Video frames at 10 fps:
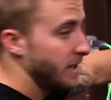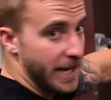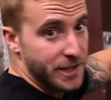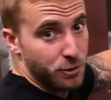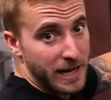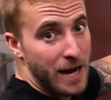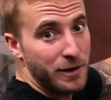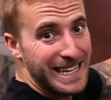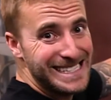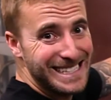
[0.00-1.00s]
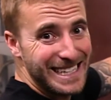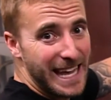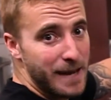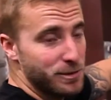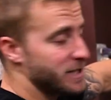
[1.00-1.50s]
and you are now easily
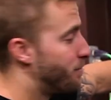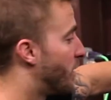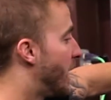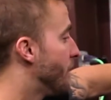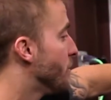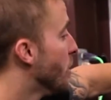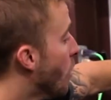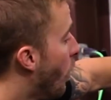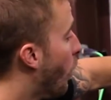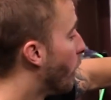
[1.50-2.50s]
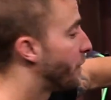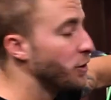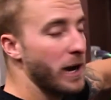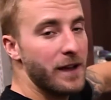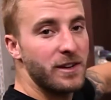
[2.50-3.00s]
able to prime, or if you
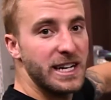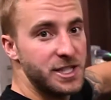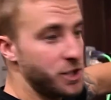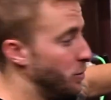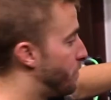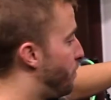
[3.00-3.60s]
were having an issue with